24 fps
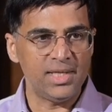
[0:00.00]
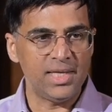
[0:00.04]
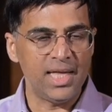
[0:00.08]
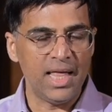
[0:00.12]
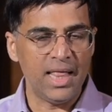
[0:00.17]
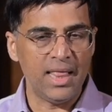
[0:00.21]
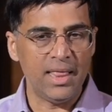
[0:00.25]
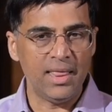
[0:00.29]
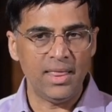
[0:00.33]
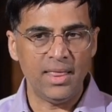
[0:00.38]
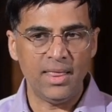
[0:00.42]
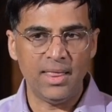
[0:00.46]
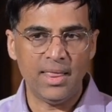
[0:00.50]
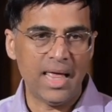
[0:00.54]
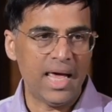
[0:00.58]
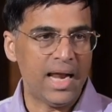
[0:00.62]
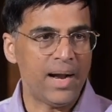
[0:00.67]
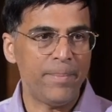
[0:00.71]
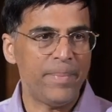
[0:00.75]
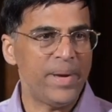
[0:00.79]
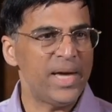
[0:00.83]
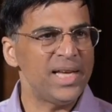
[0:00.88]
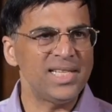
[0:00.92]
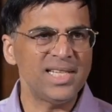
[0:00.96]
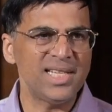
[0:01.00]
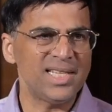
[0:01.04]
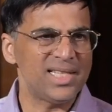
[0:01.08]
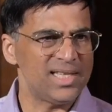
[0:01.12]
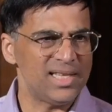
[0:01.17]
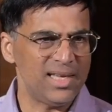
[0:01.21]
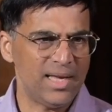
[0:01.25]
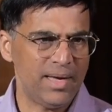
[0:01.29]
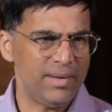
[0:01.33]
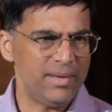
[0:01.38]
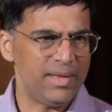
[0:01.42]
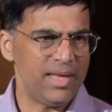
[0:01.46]
then there are pages
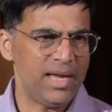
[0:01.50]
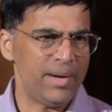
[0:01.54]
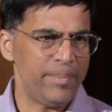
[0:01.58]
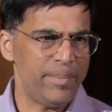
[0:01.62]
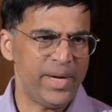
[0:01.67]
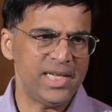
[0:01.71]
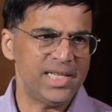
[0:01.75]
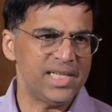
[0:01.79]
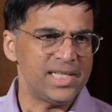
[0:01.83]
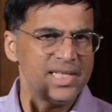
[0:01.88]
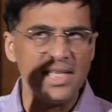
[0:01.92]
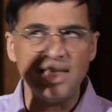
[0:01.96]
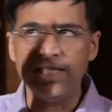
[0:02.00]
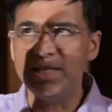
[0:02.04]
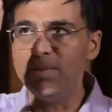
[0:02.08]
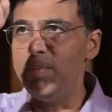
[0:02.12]
that